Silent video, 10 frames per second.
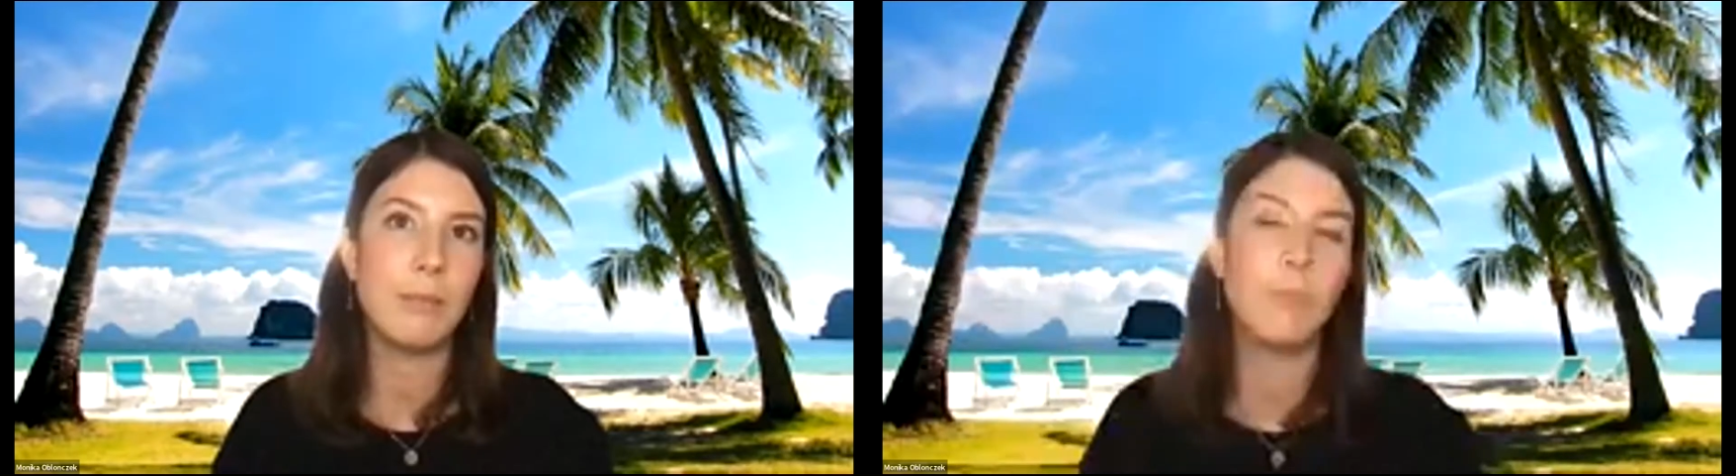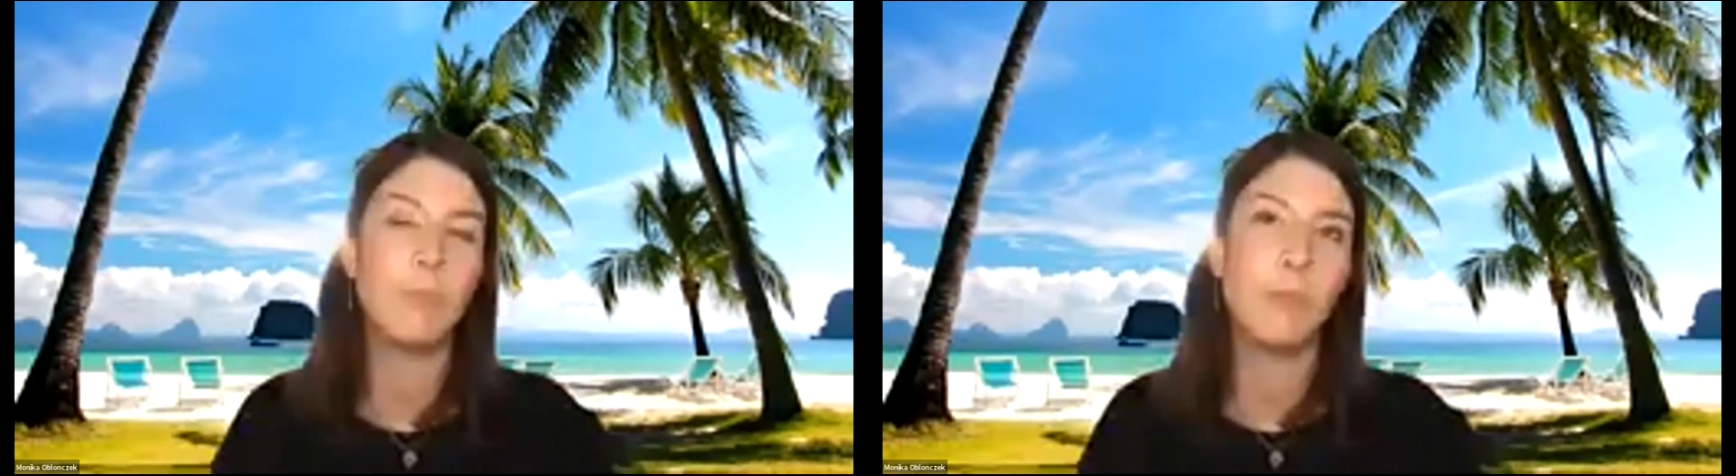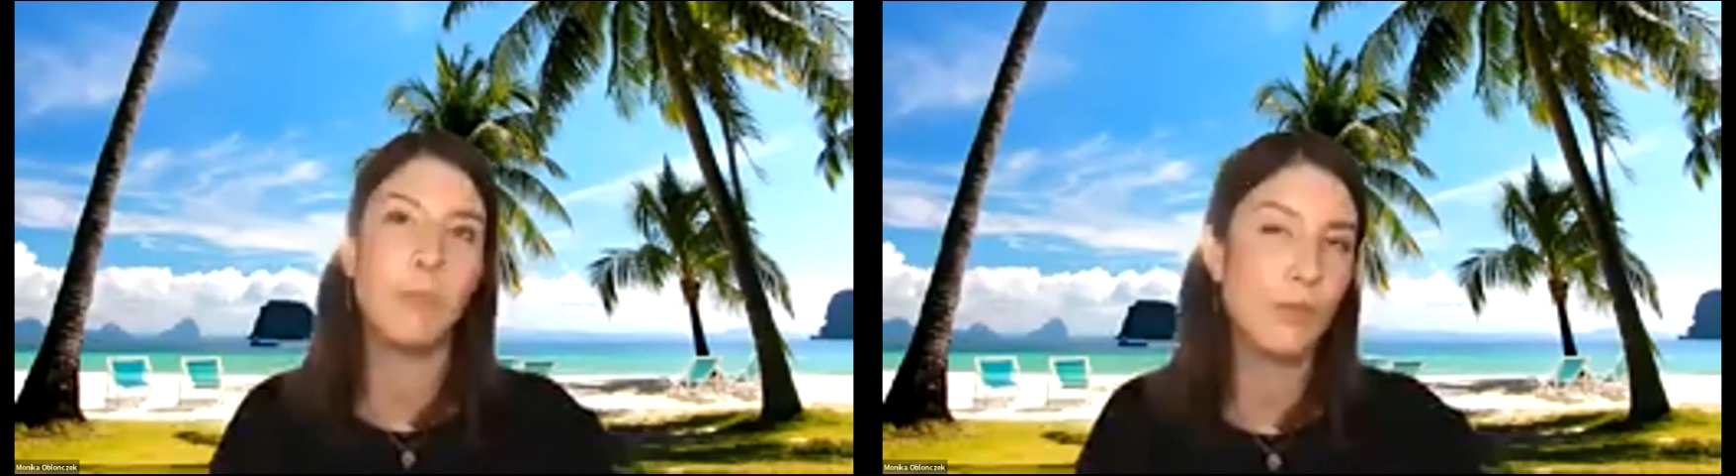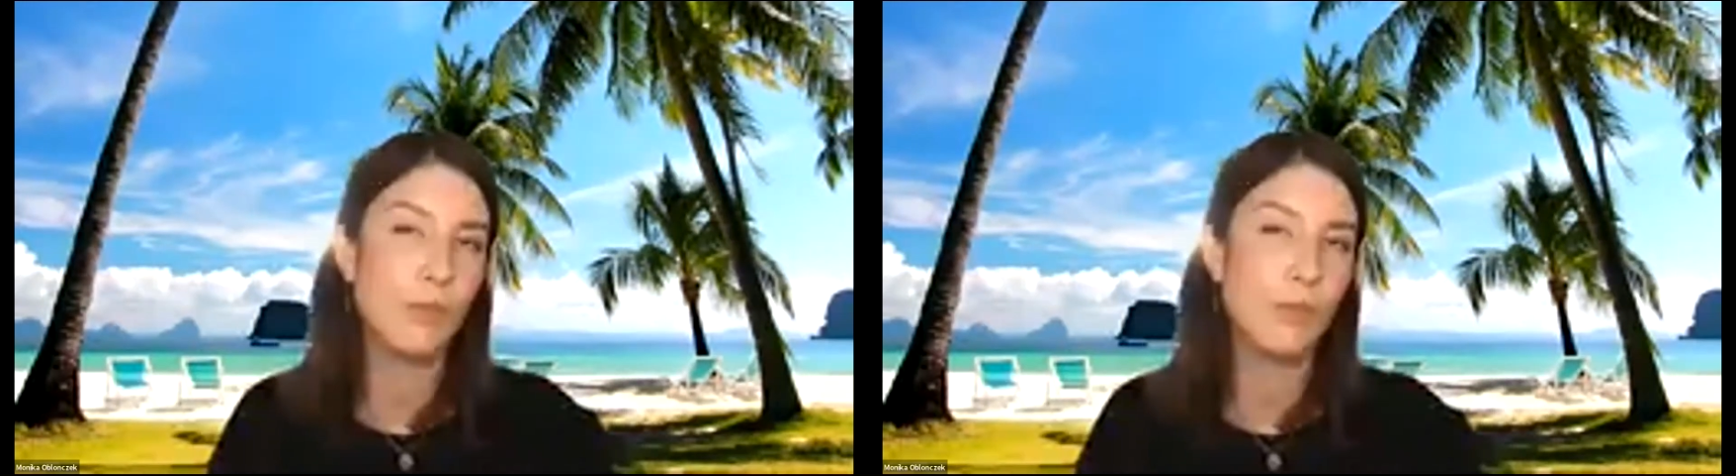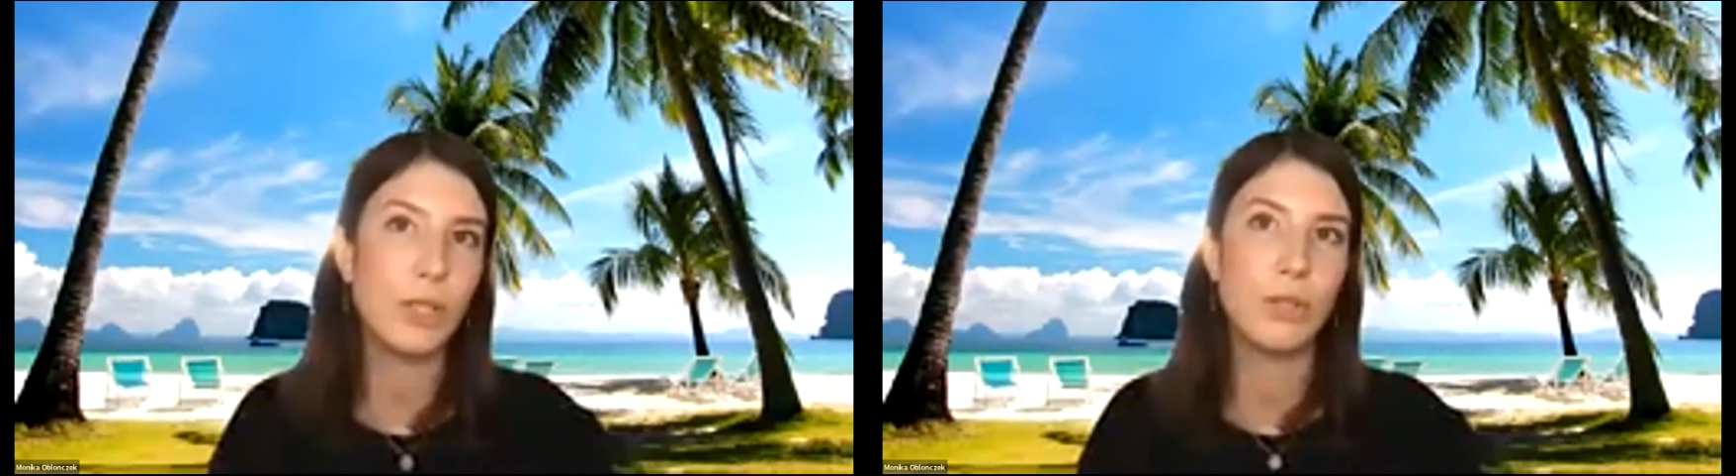it and
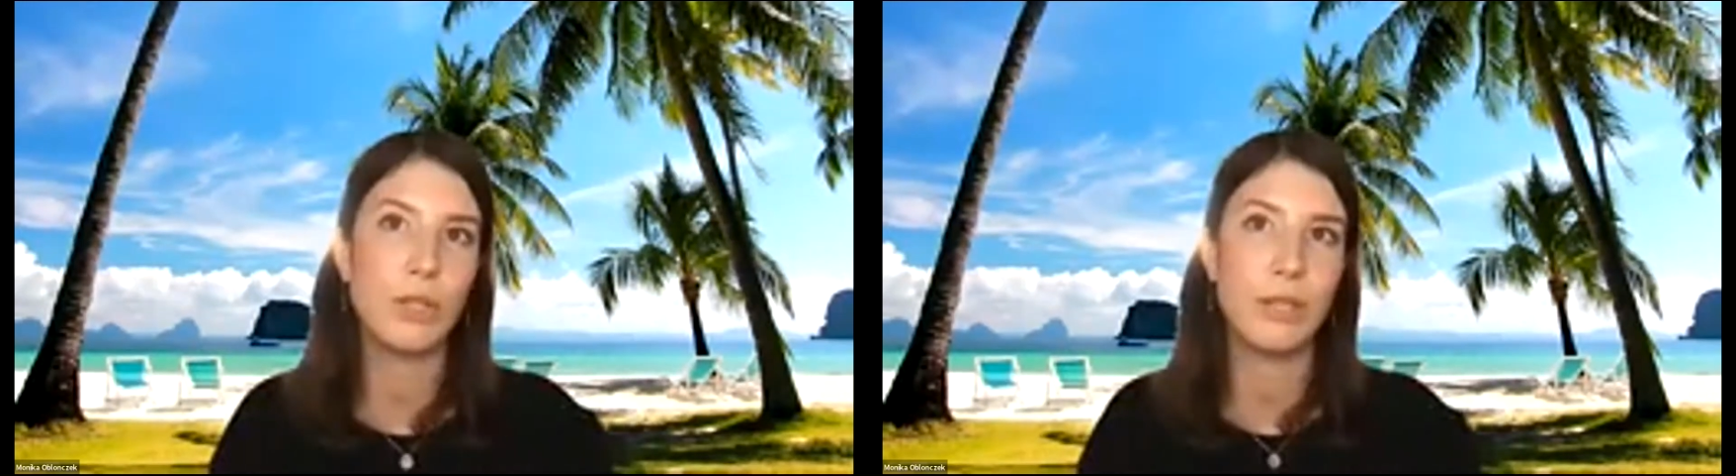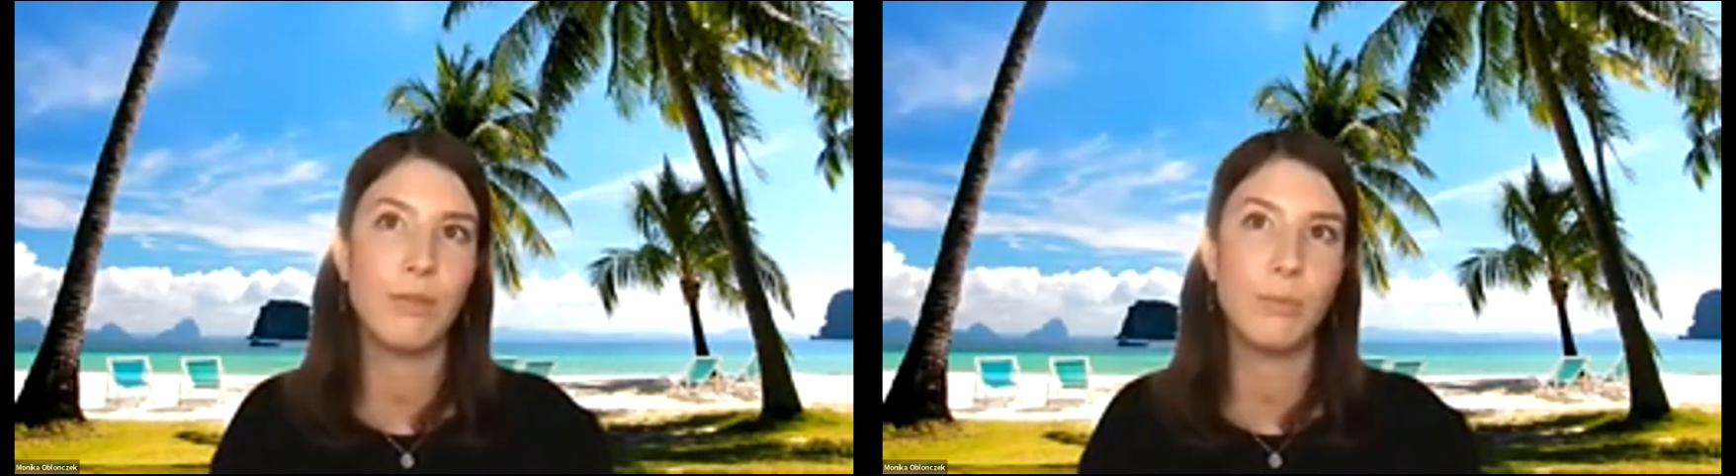also talking